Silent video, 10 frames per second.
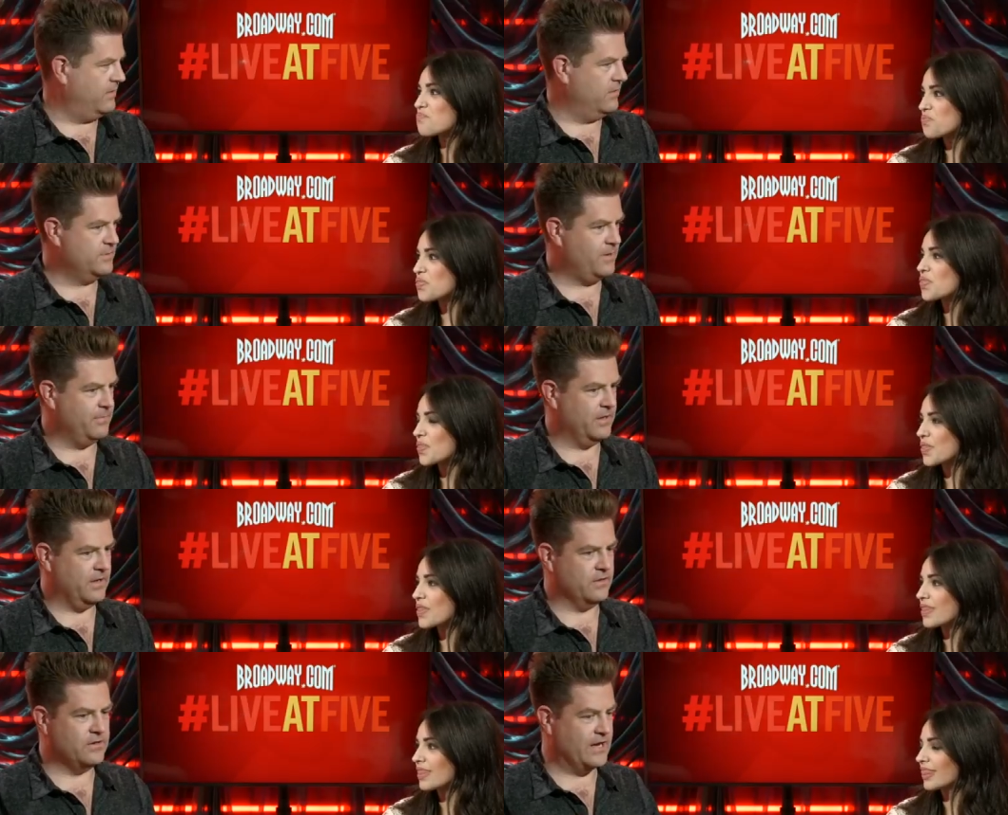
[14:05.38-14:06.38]
Speaker 1: there's
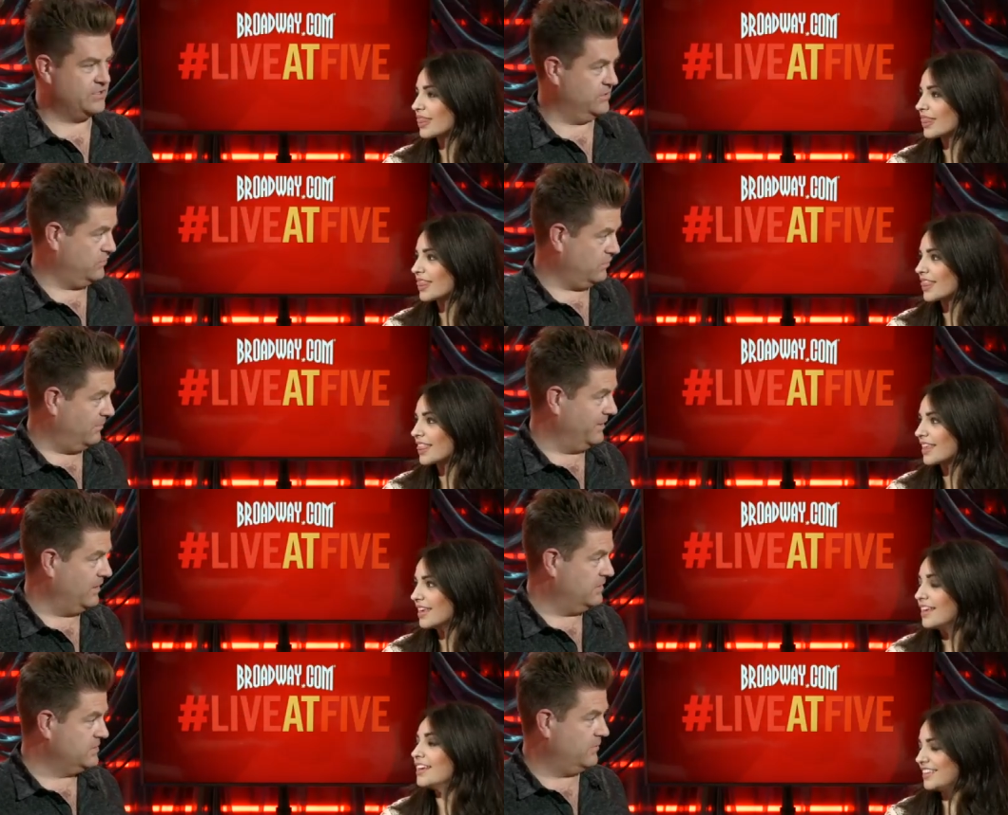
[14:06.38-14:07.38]
probably the national tour will
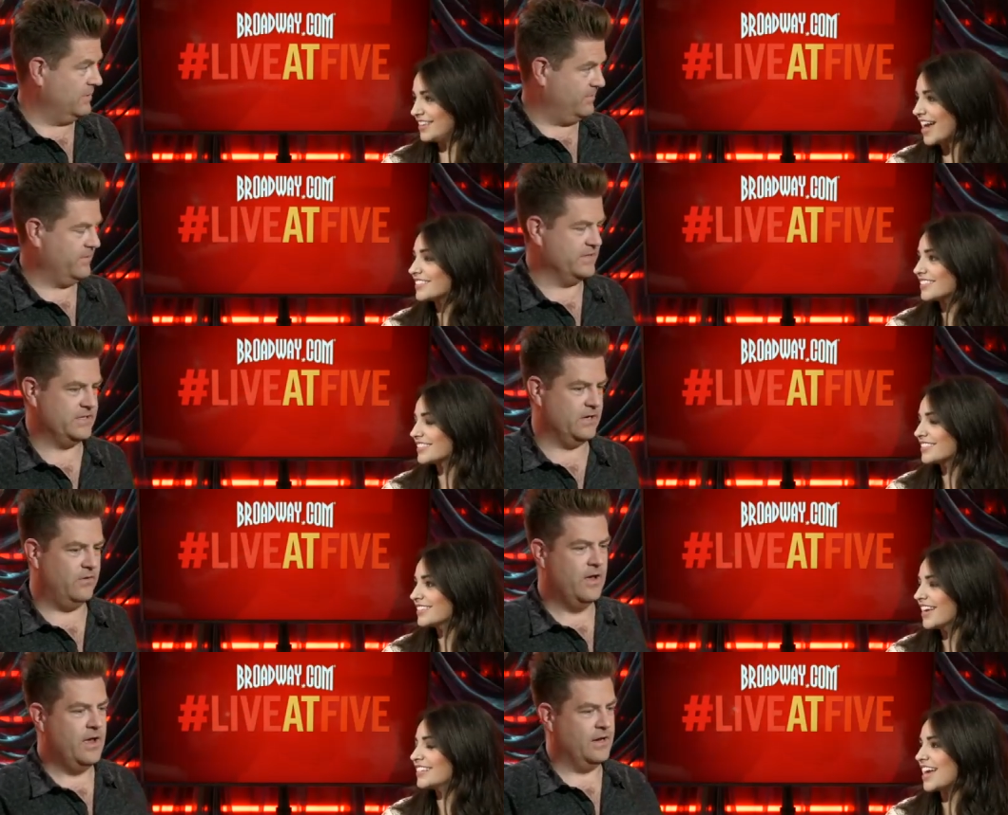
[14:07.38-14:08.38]
be launching with yes, Mauricio.
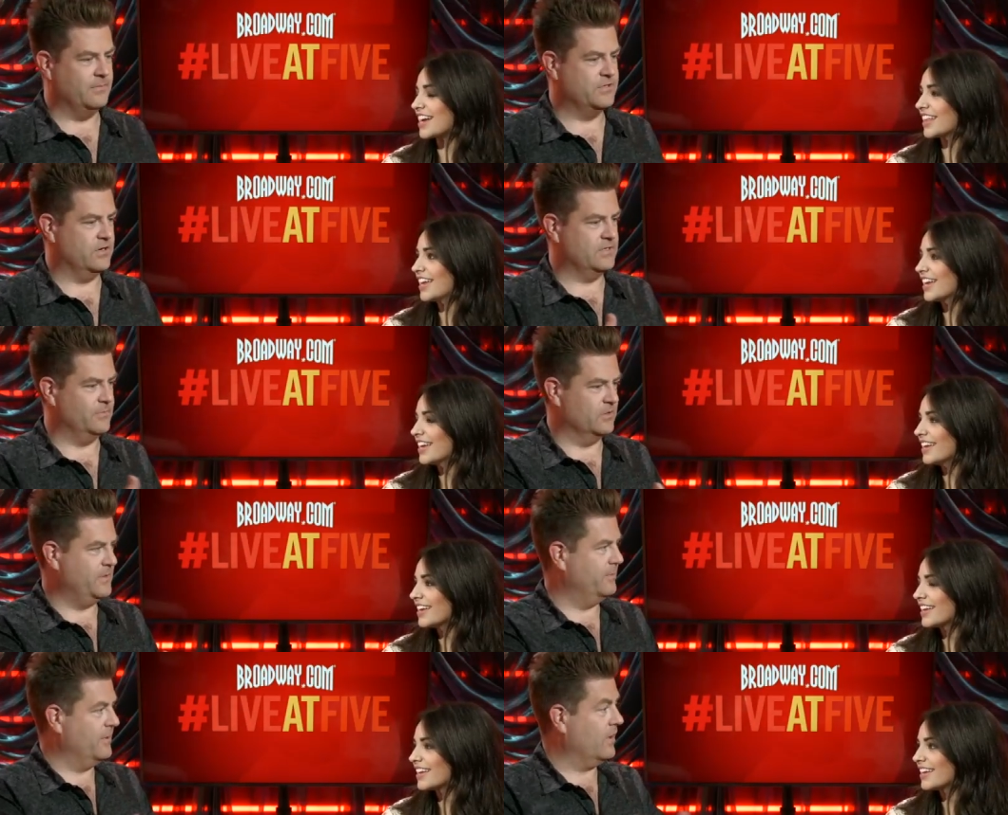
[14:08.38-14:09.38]
Exactly. And I'm sure some of those
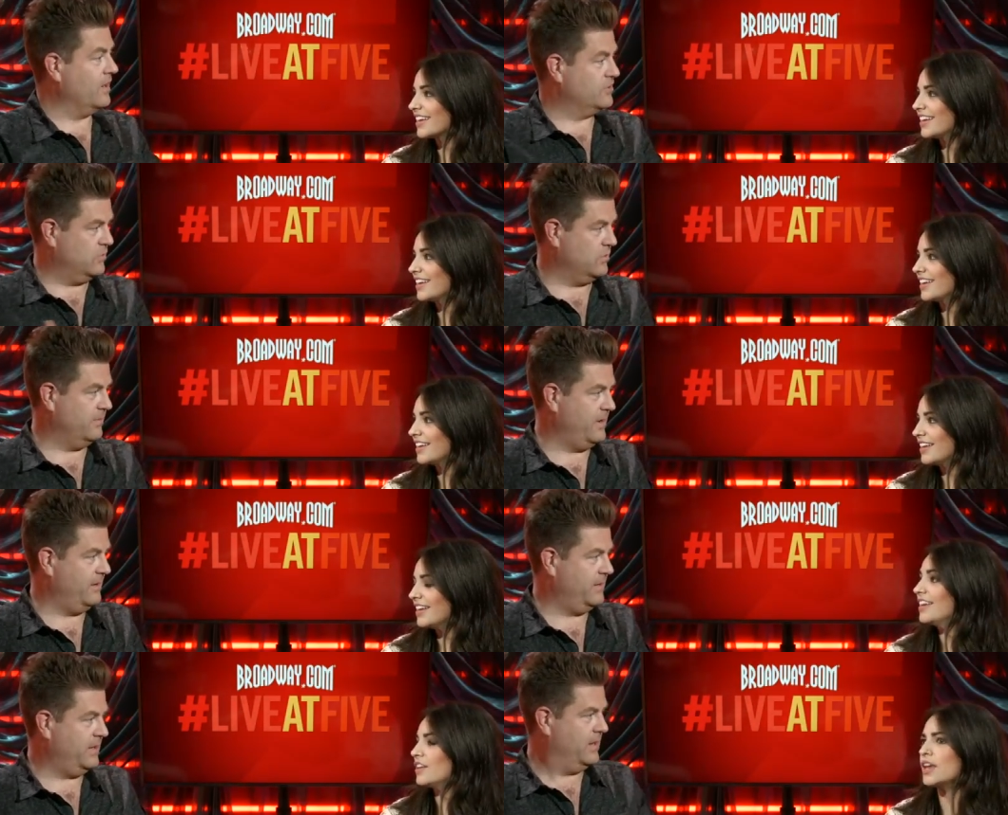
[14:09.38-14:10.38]
people will be going on tour,
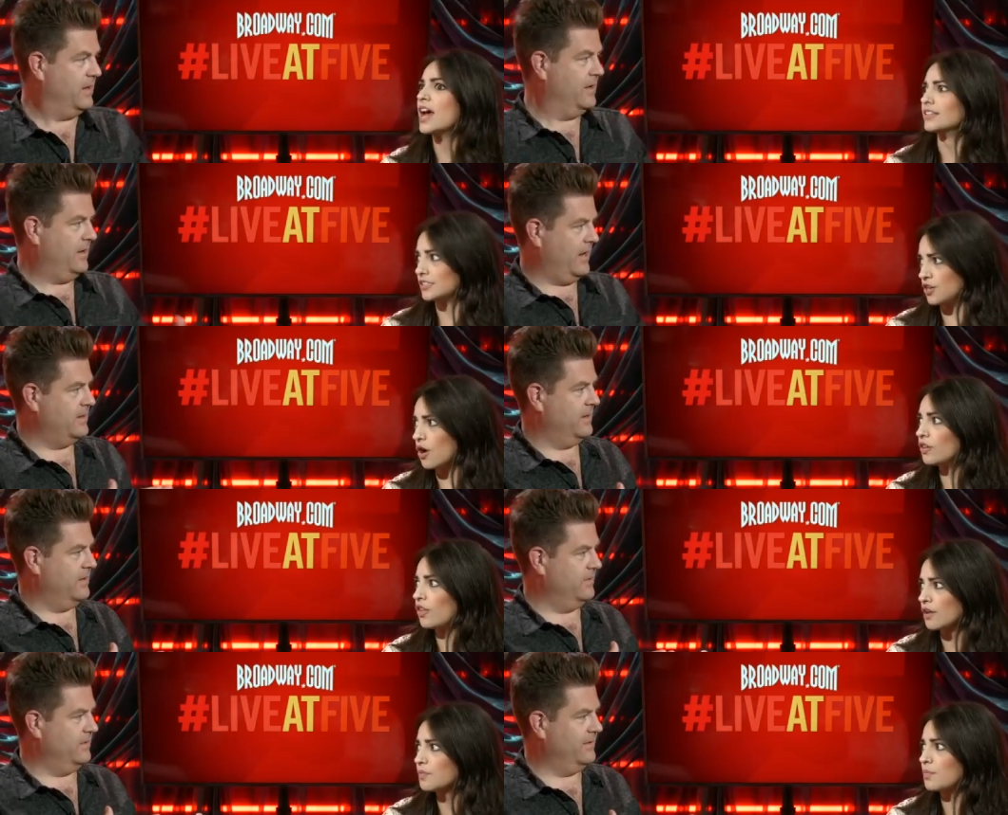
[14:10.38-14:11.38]
maybe. Yes, there and, are
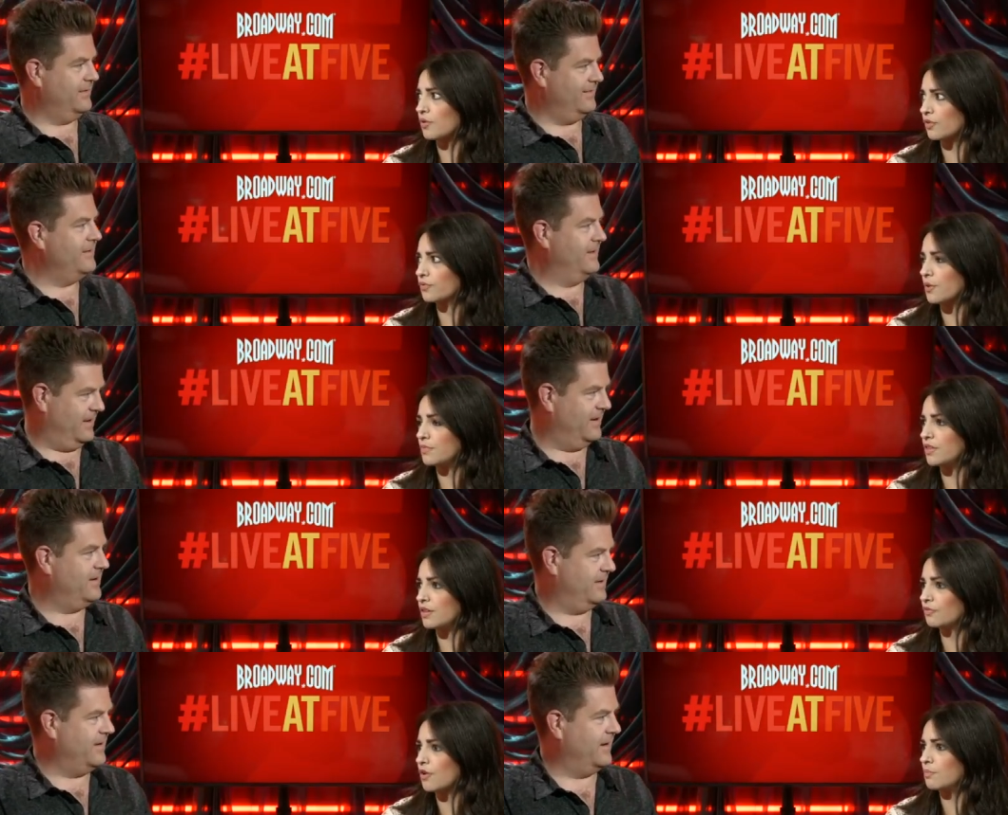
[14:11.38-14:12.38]
a lot
Speaker 2: of people from the
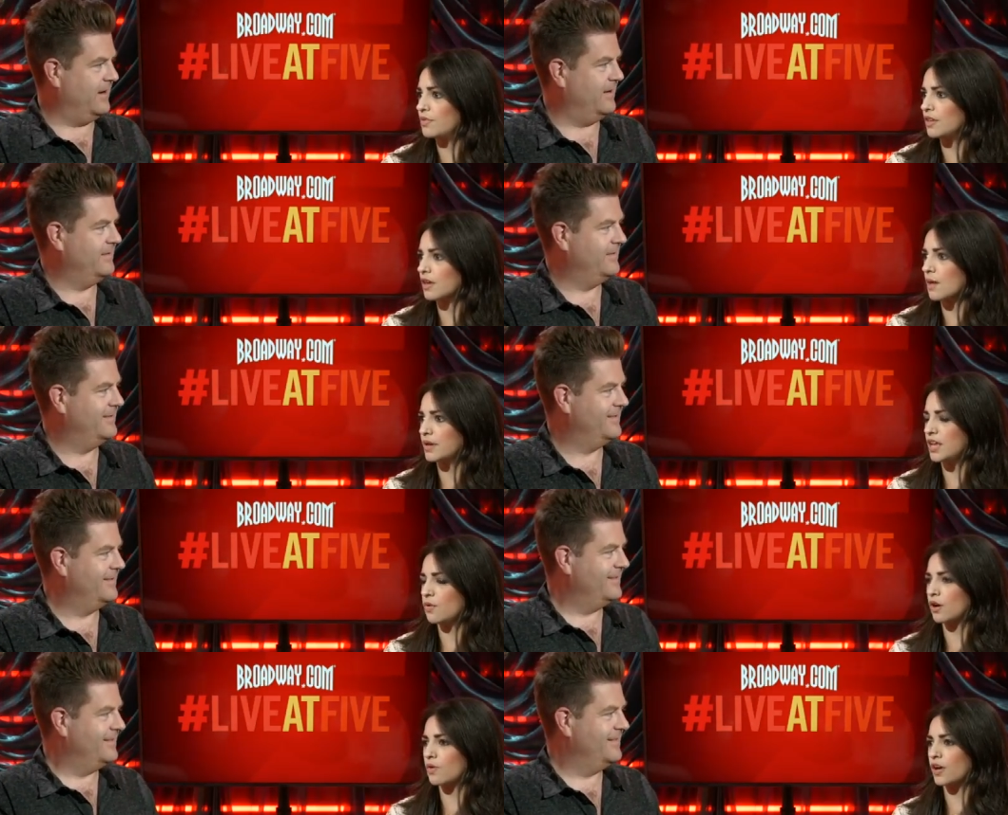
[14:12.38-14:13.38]
from uh -huh. the uh-huh. company
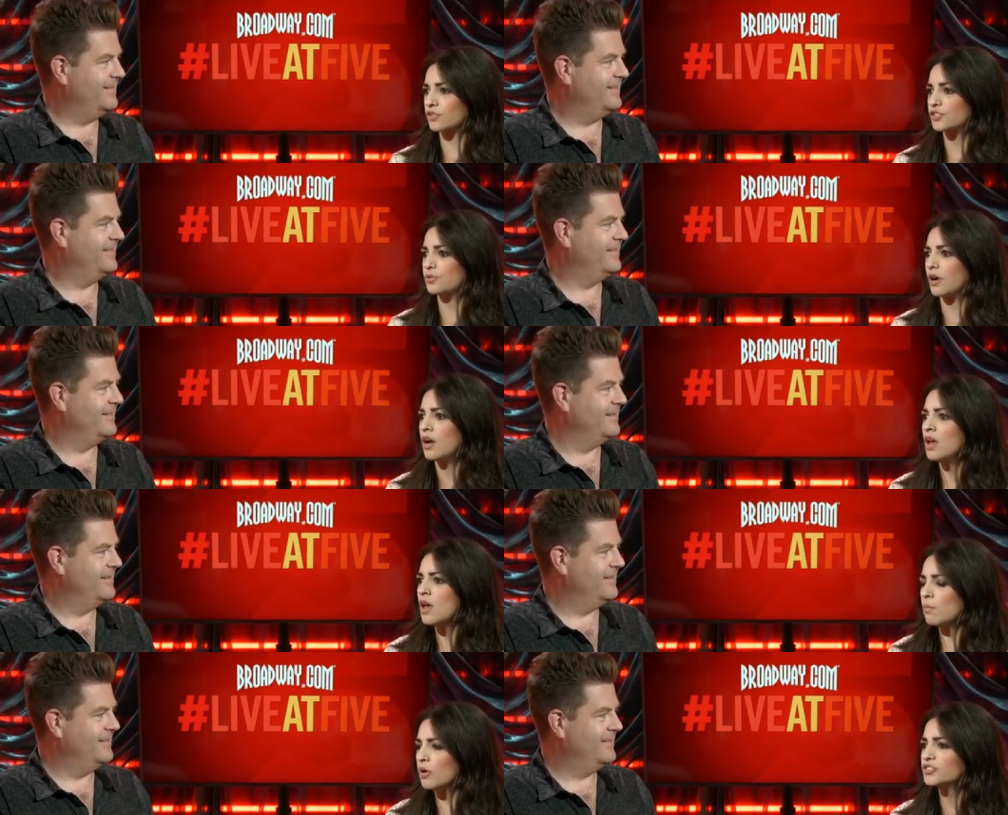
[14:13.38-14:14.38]
who are going on tour.
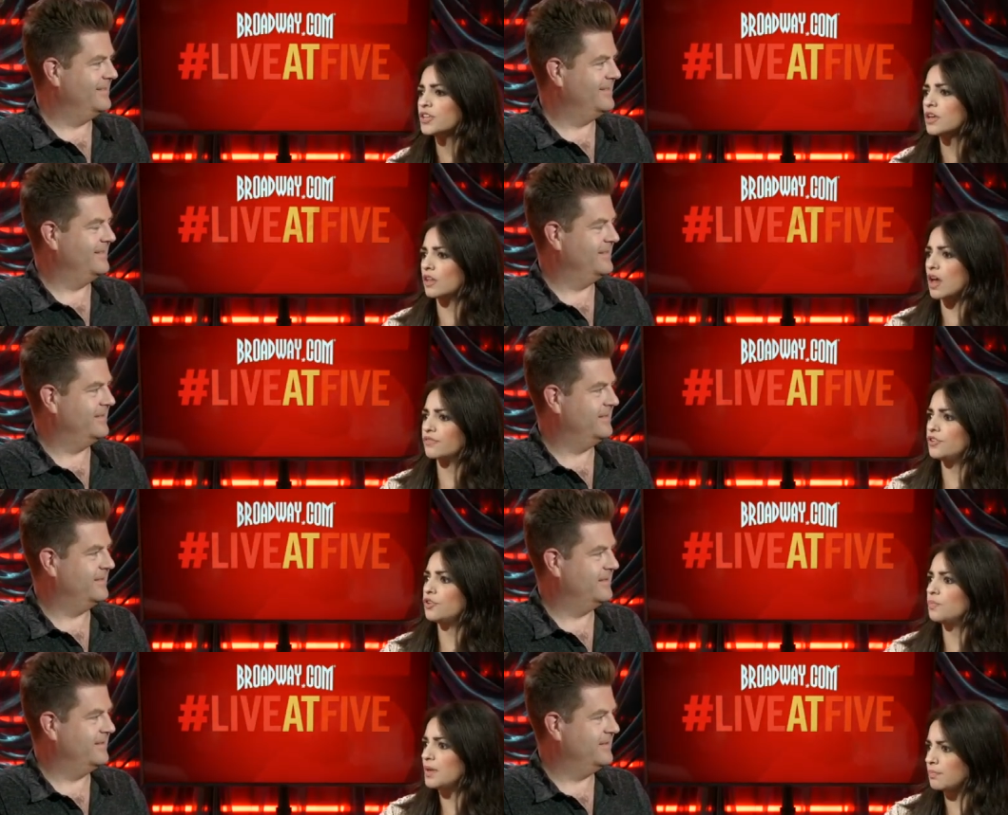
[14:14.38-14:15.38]
Mostly a lot of
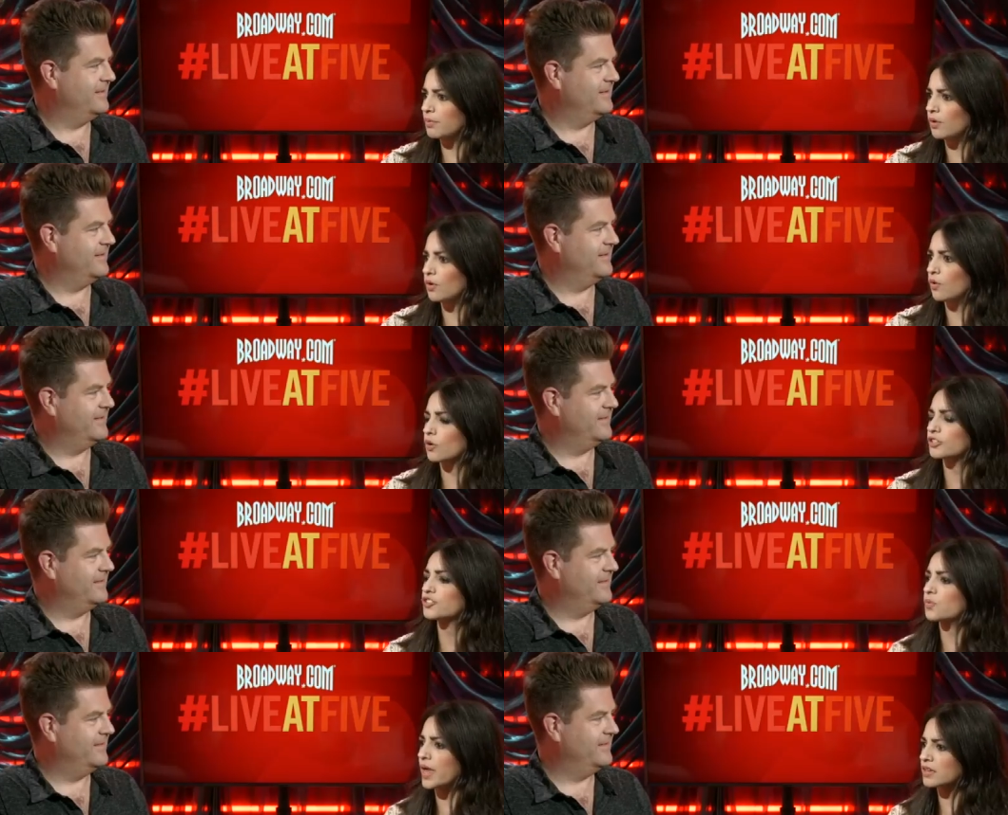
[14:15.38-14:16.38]
new people or
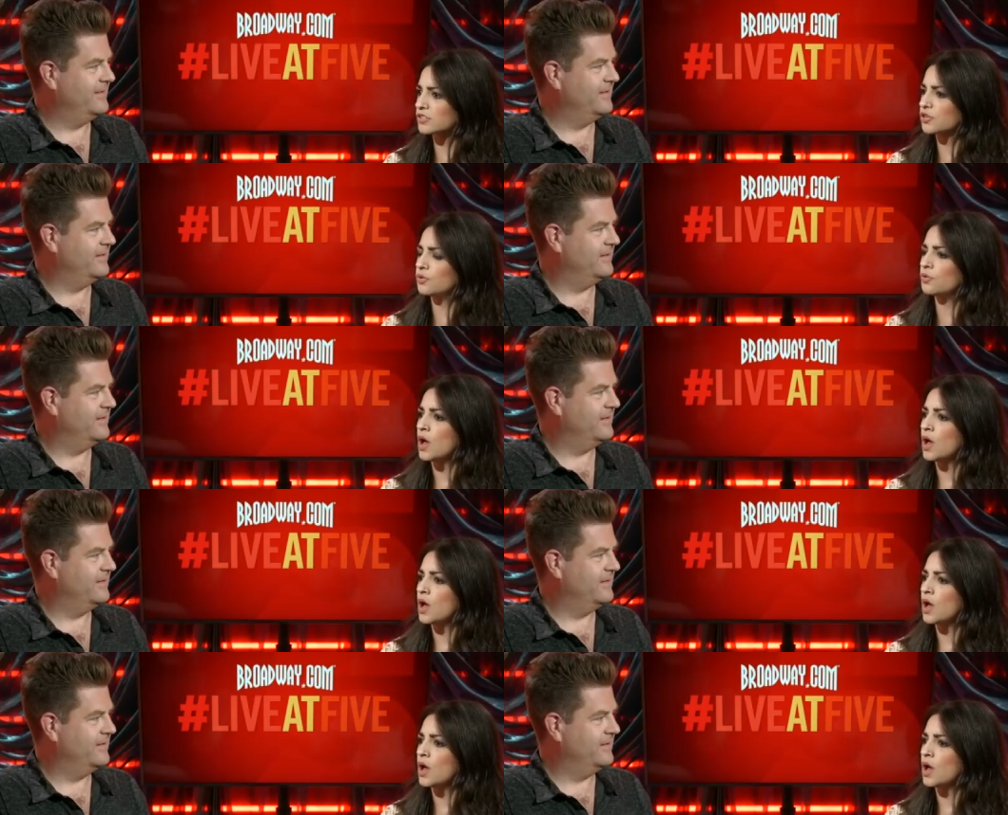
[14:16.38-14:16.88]
swings who,